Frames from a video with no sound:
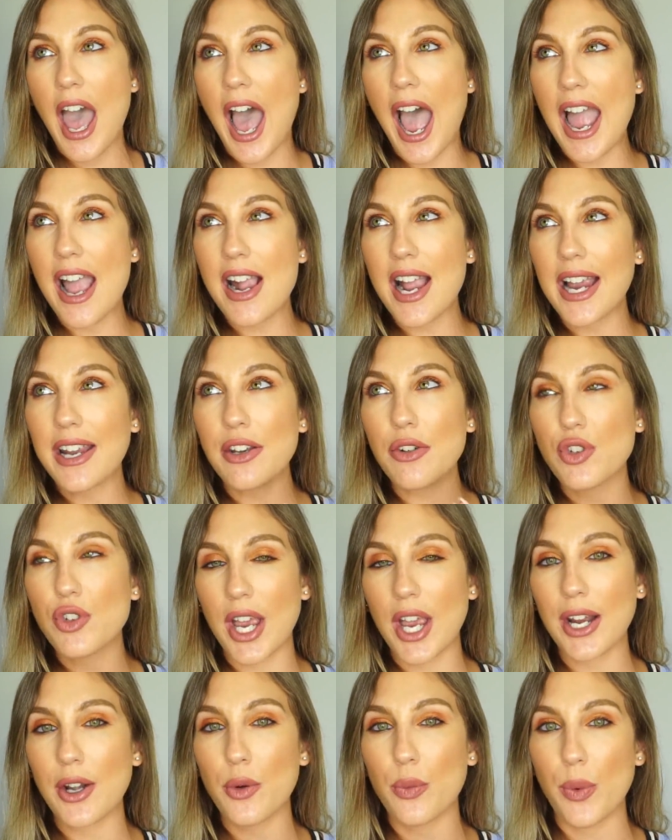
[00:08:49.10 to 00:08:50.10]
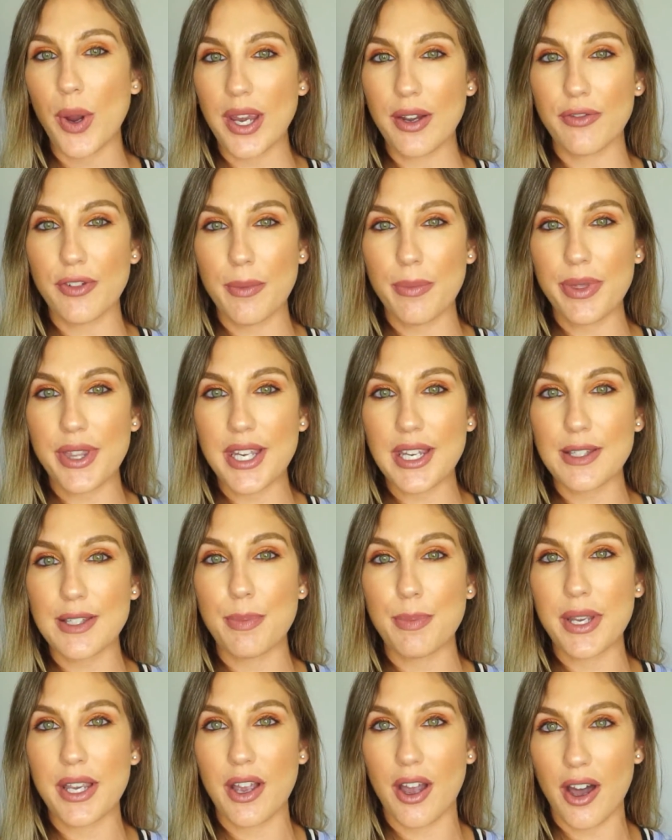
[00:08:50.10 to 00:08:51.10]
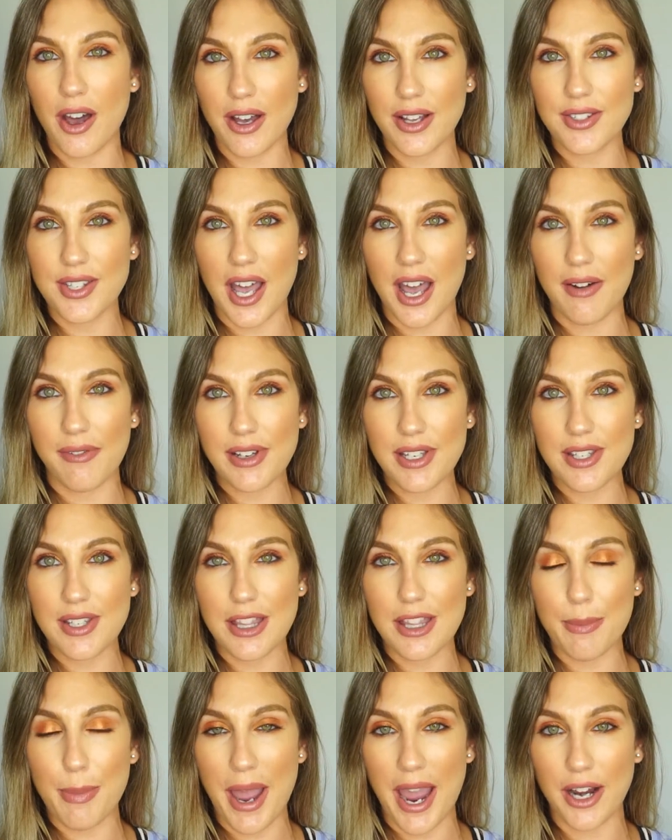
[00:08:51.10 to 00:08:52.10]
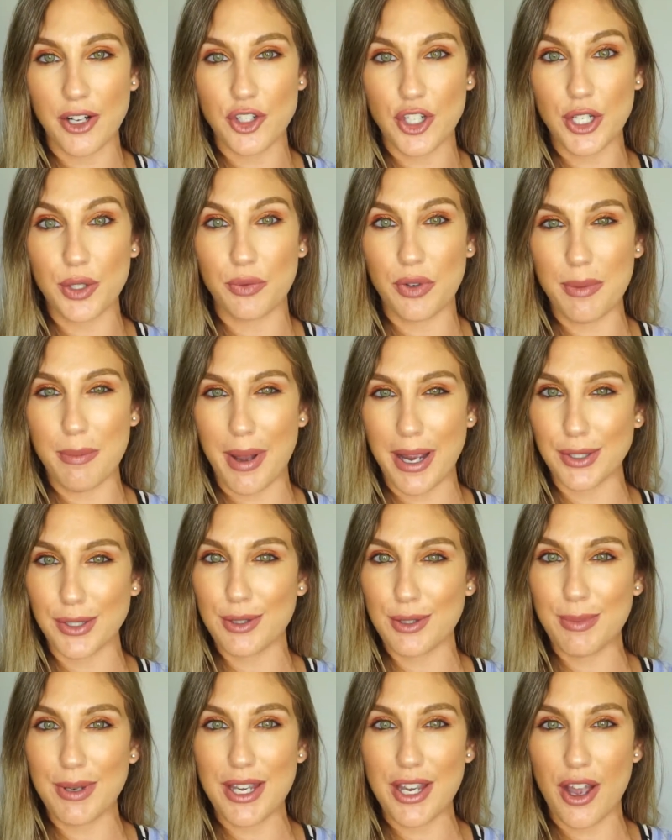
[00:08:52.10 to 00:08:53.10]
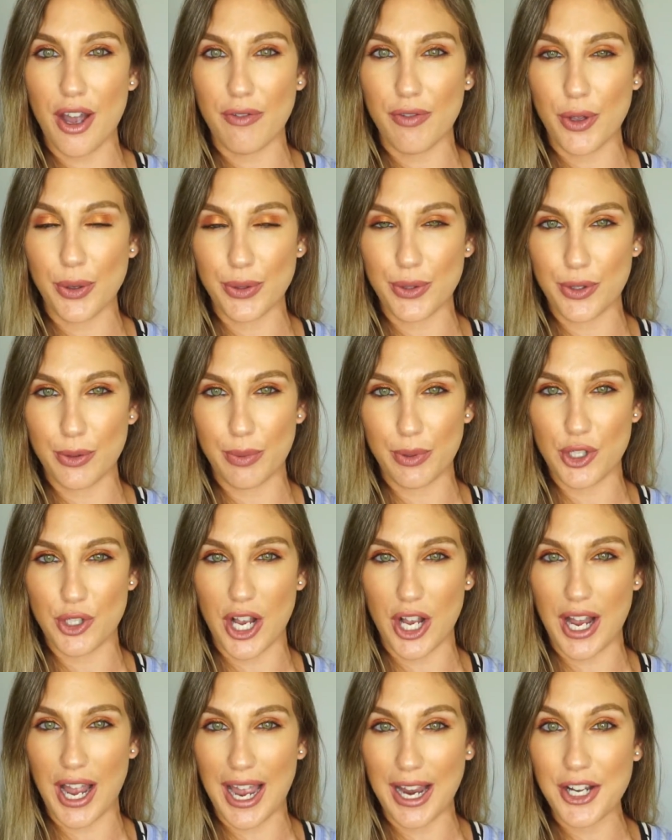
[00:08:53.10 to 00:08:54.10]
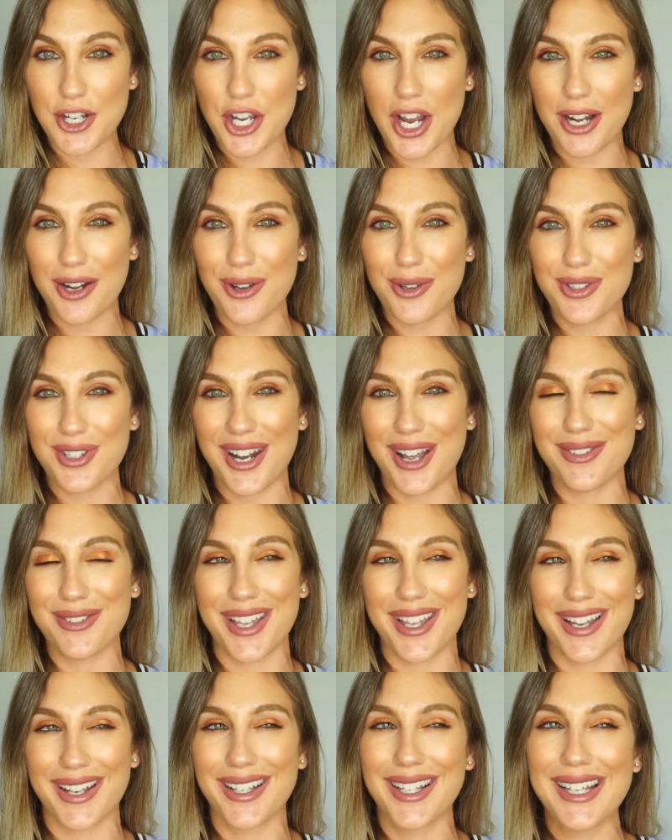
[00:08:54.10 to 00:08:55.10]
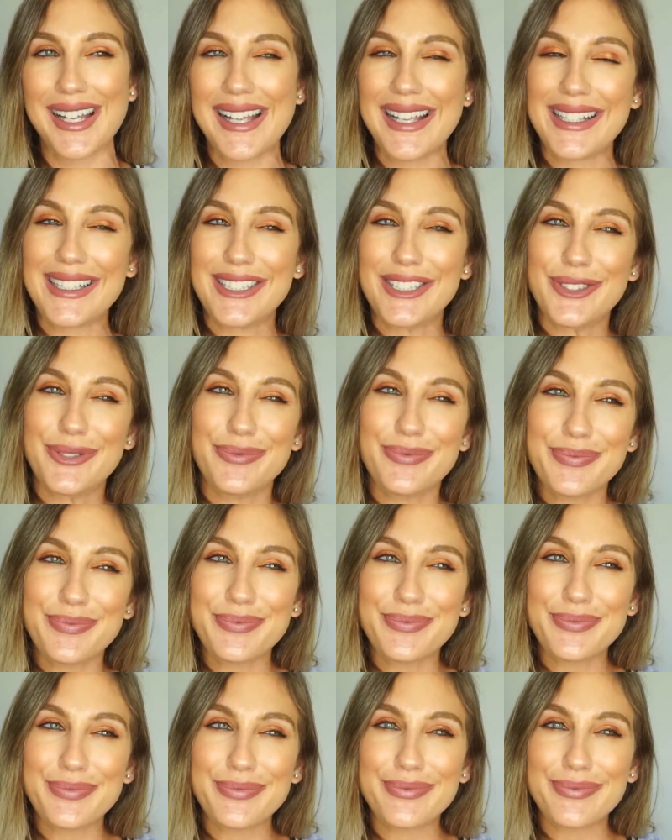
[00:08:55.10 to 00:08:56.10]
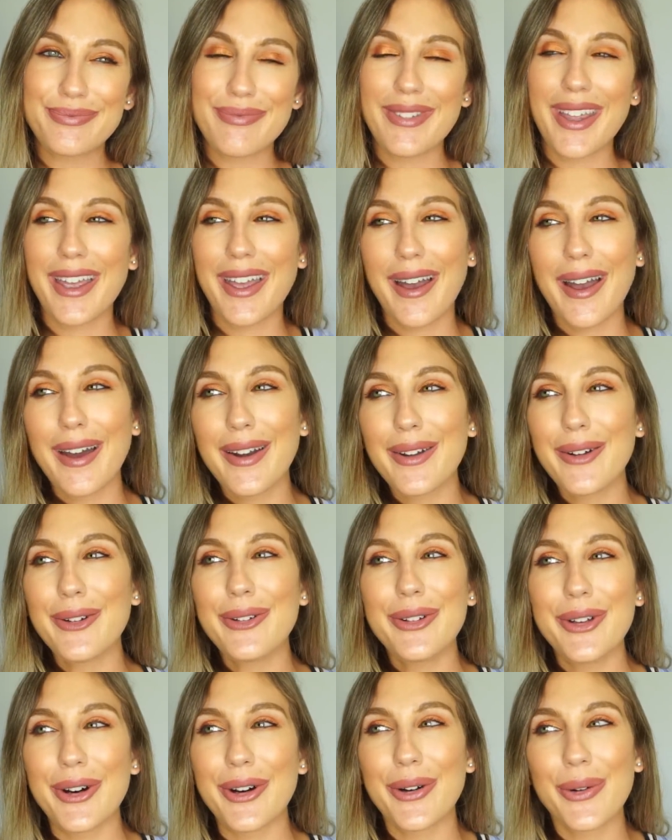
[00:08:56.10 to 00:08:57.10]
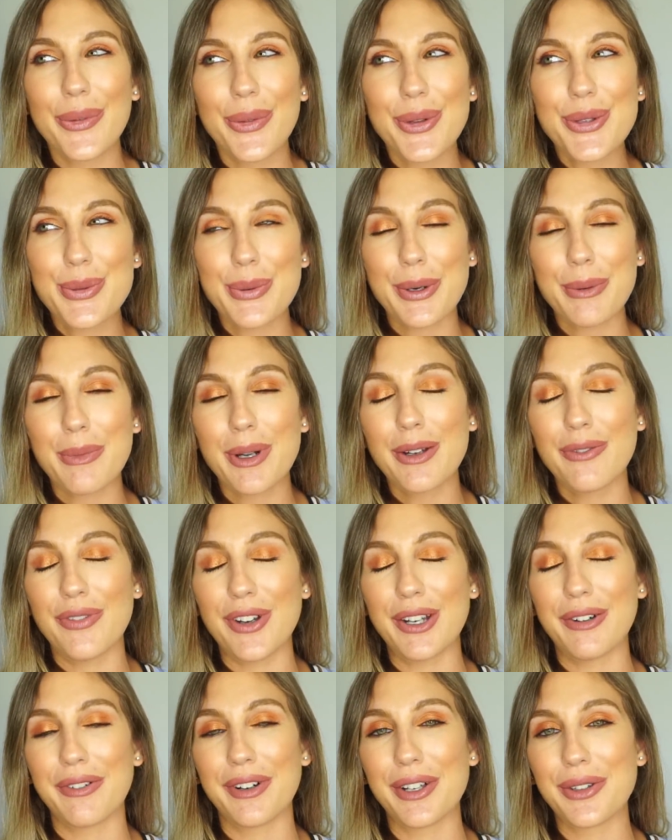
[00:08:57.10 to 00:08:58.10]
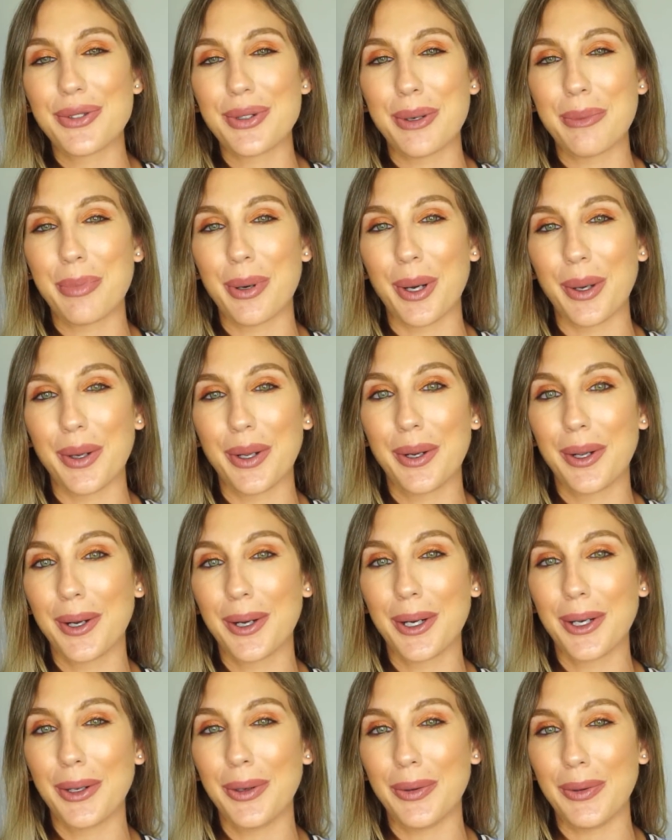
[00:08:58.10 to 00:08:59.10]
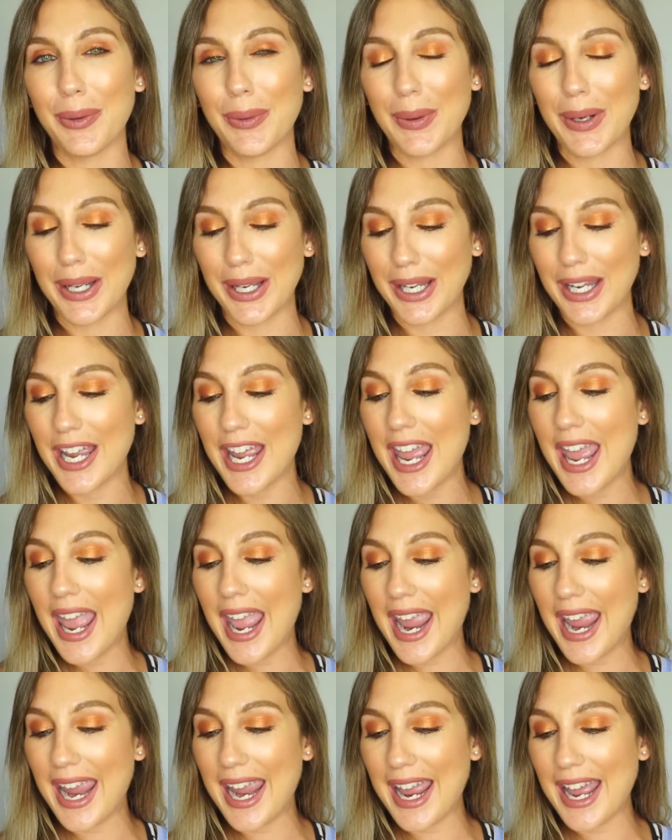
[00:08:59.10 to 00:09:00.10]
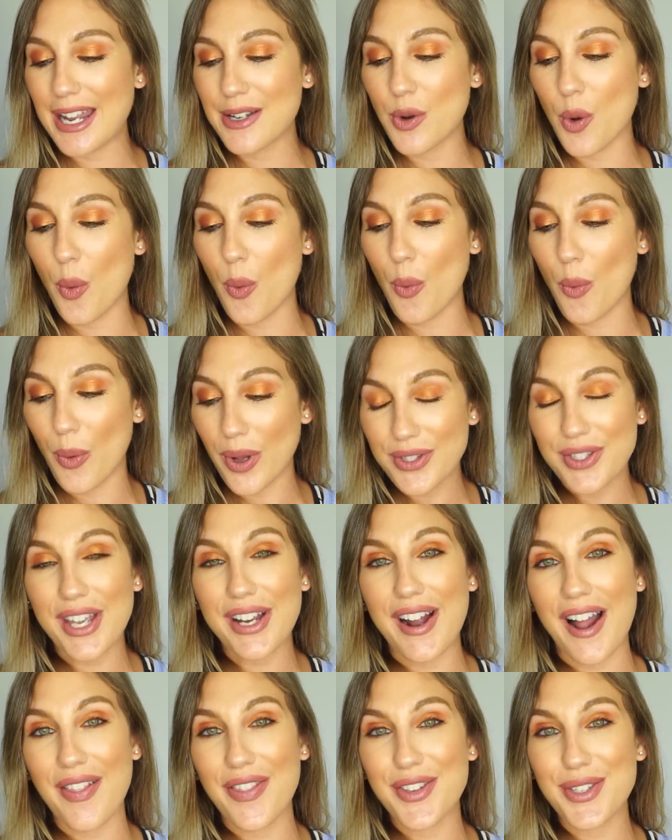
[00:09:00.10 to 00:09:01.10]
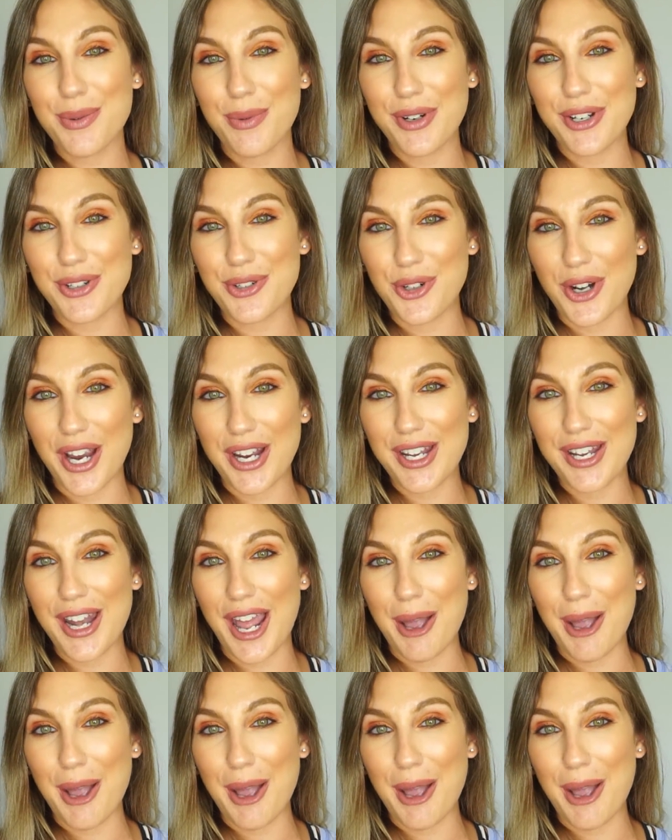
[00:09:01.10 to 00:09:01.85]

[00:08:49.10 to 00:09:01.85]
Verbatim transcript: I kind of shied away from these because obviously the packaging reminds me of those Super Shock eyeshadows, and I was like, Mm, I don't know. Those weren't my favorites, so I'm probably not gonna do it. And once I got this one and tried it,